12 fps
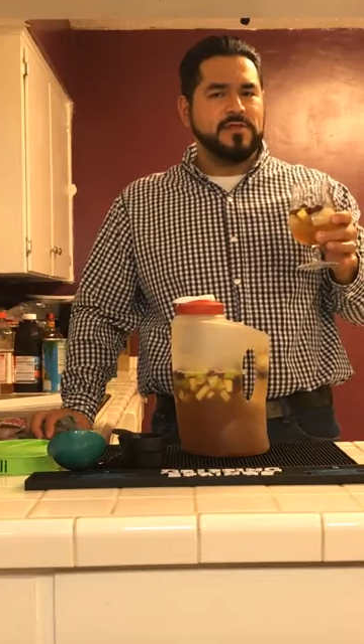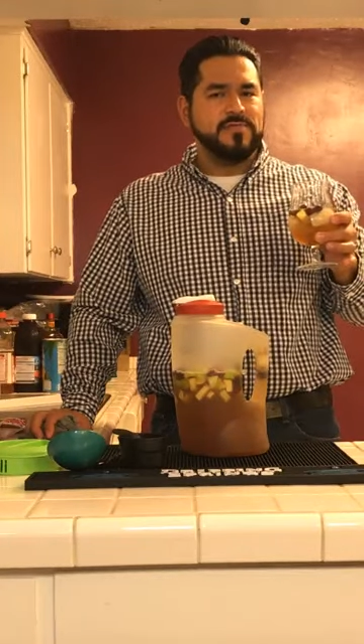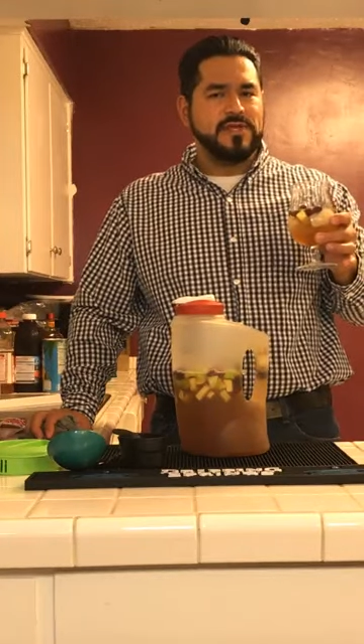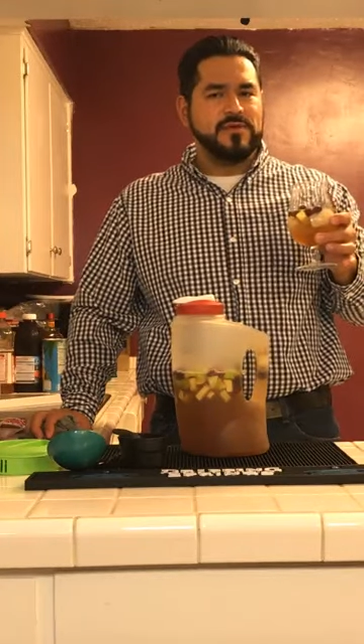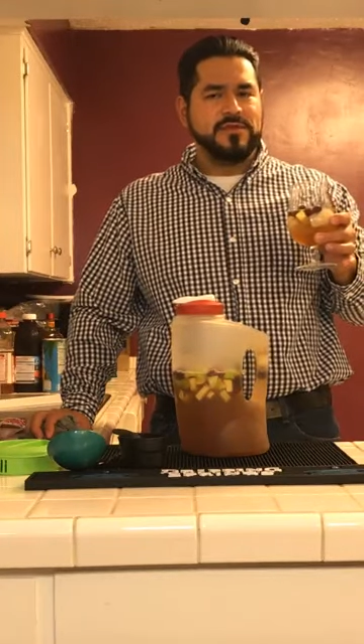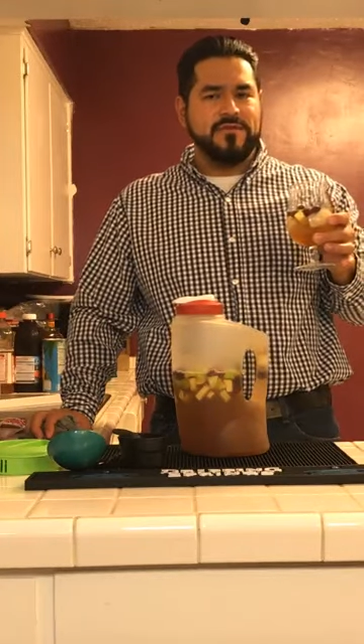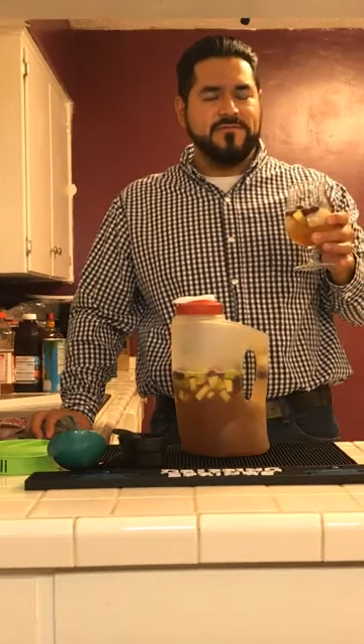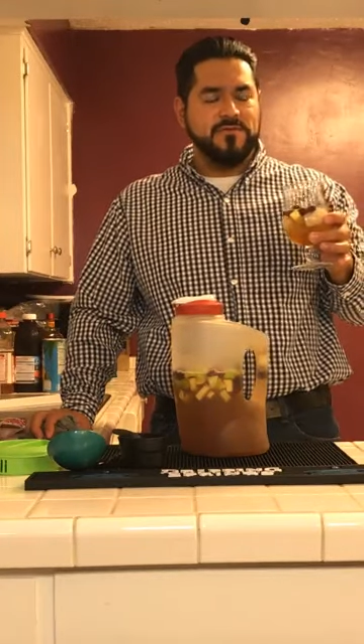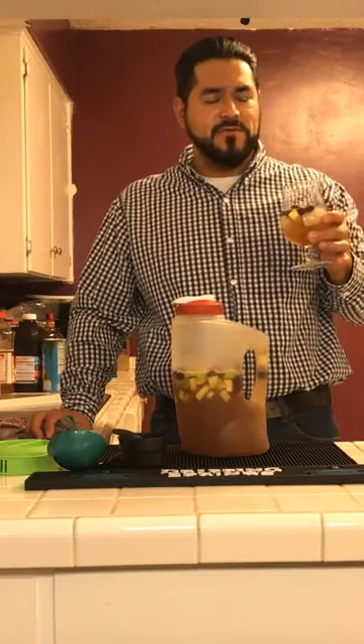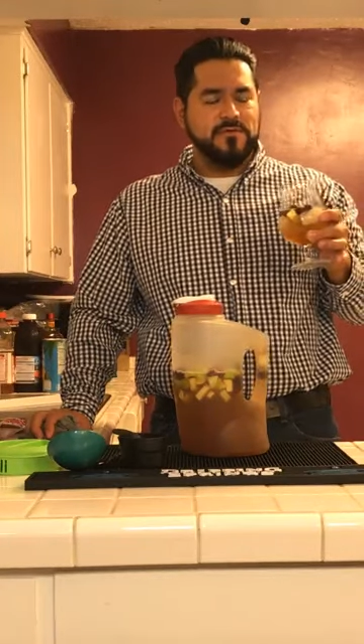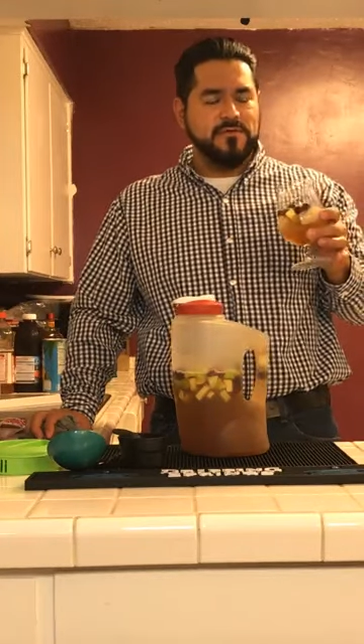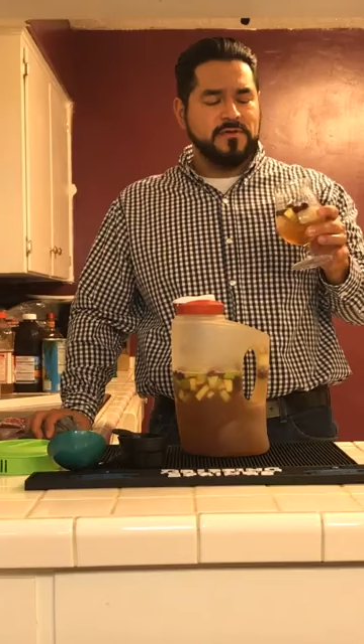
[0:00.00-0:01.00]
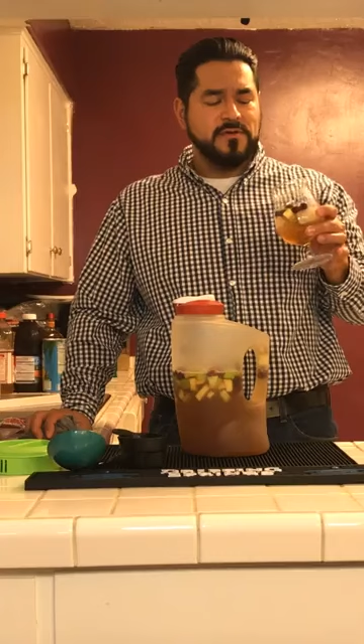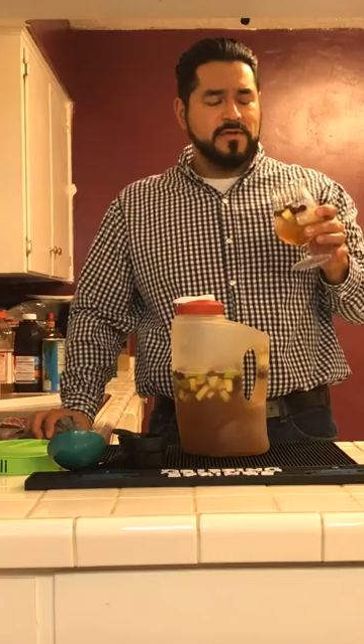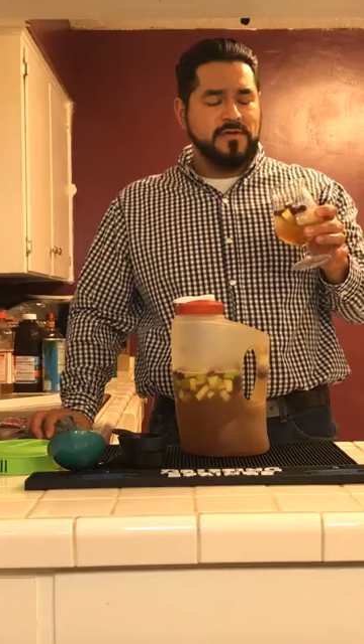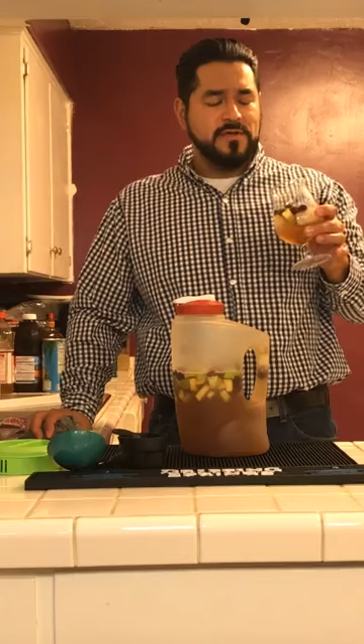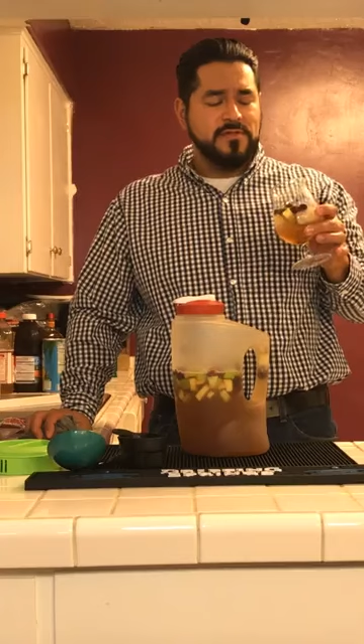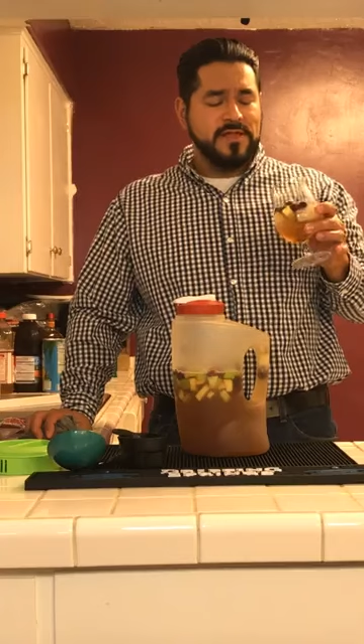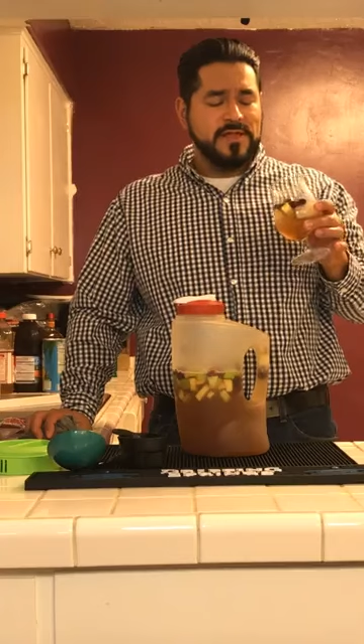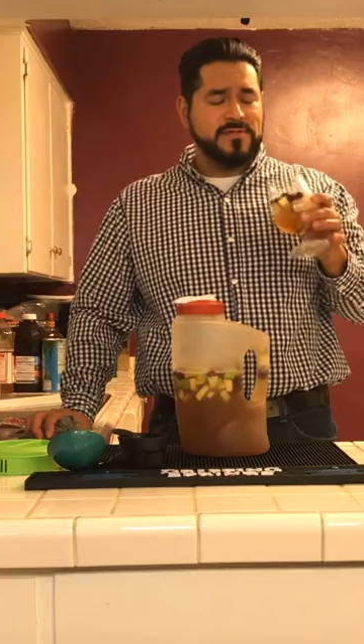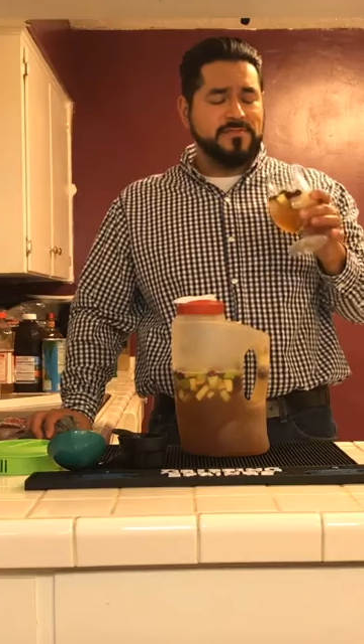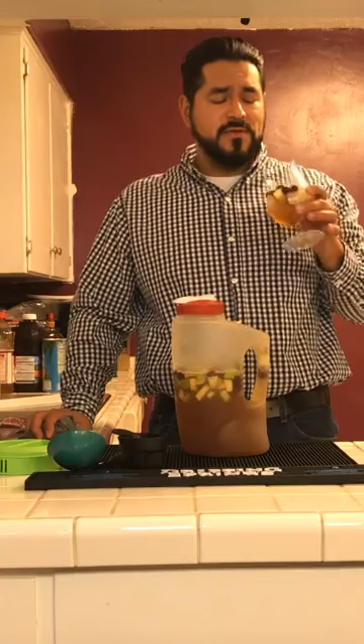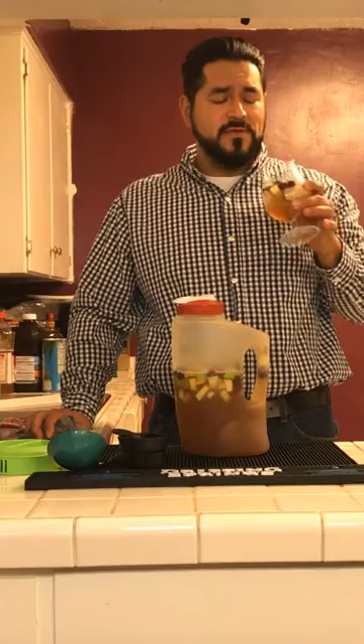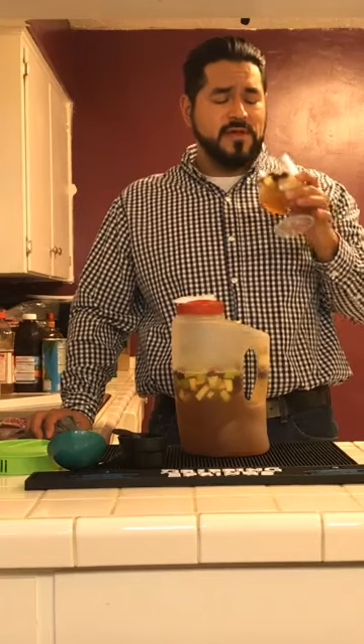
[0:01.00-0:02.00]
especially with that fruit. That's
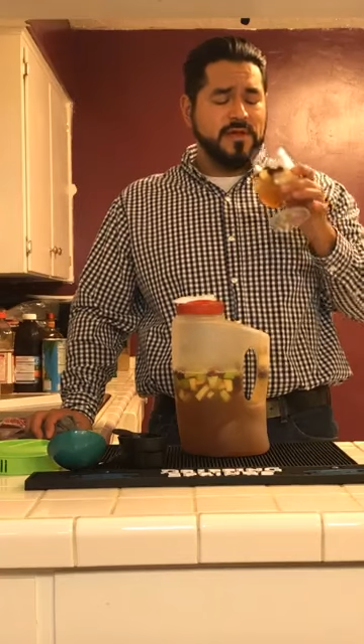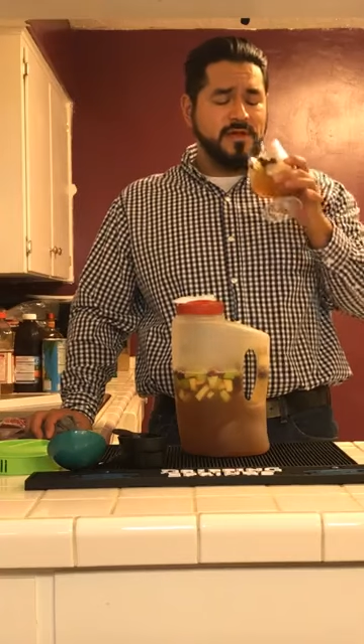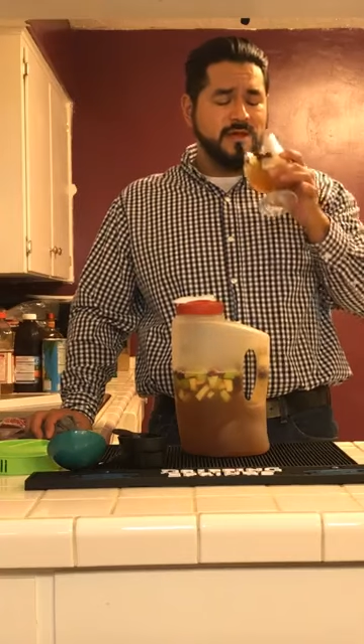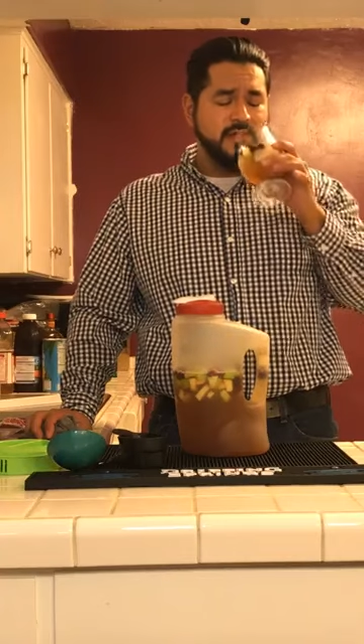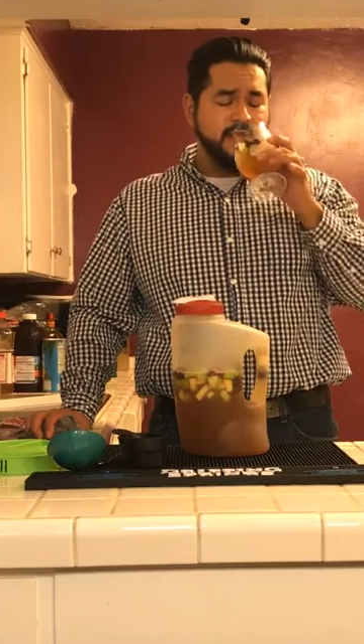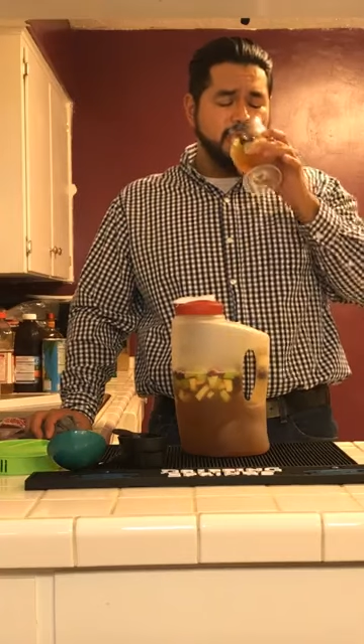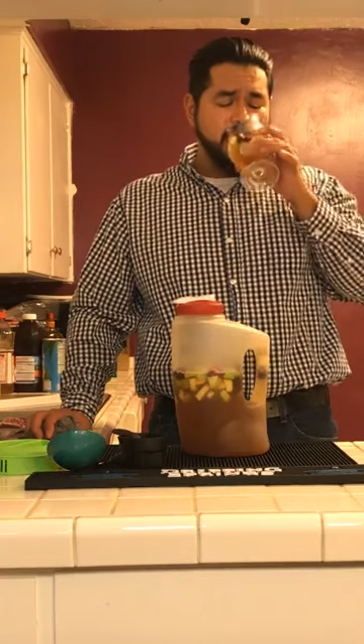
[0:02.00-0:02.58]
going to be really good.